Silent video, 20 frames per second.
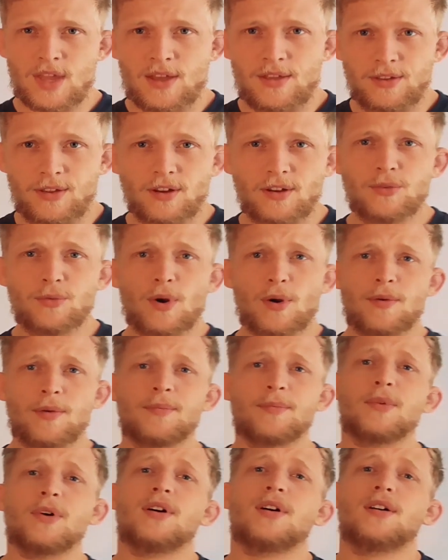The other
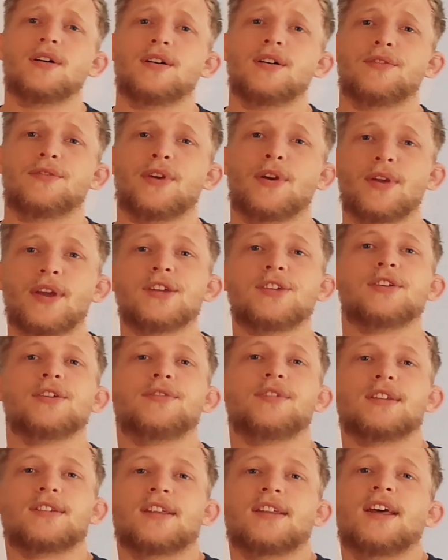variation
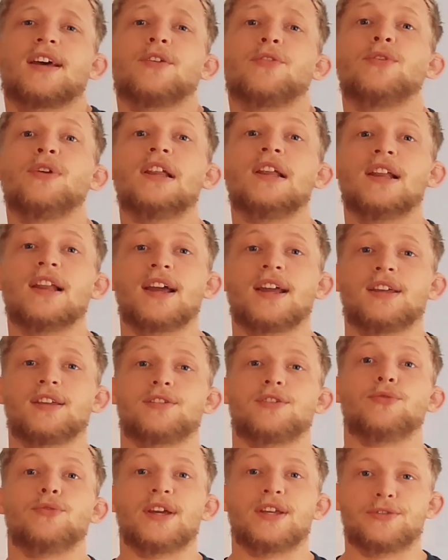of this that I really like
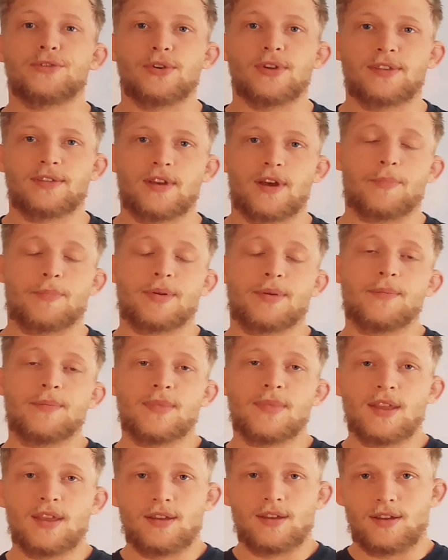is the race to the top.
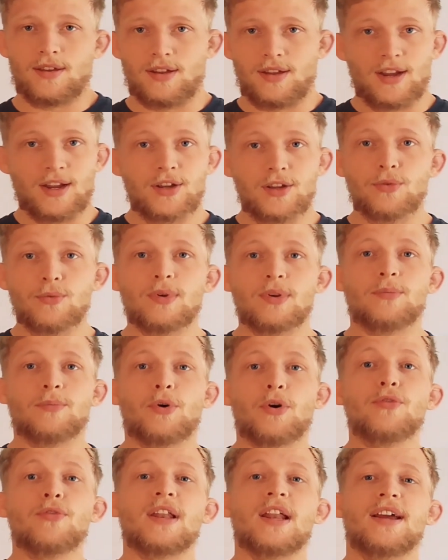Here you will
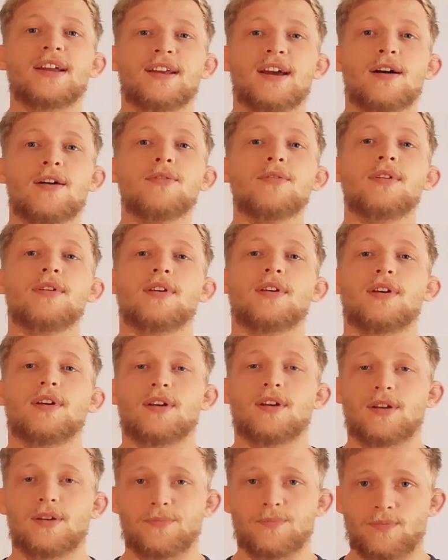both lie down.
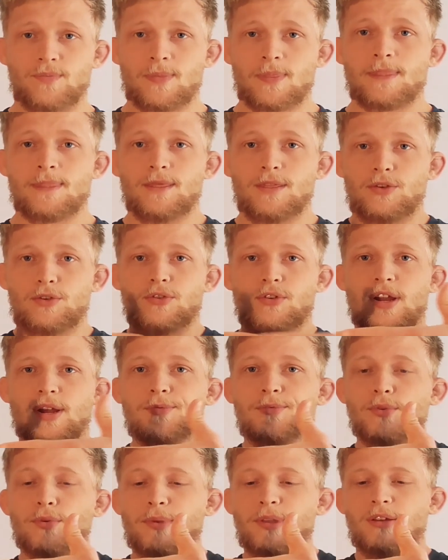Your
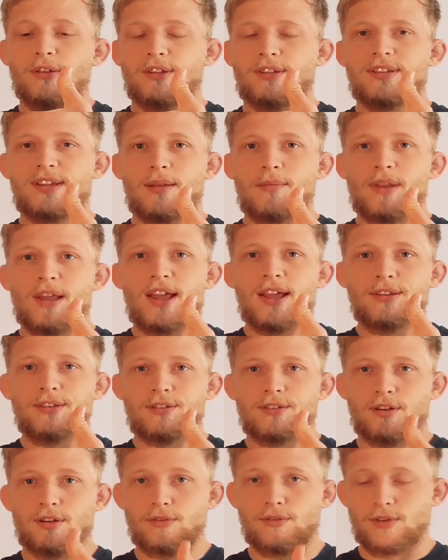hips will be on the same line,
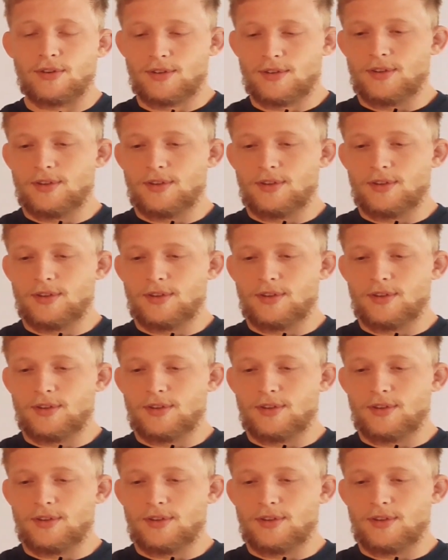so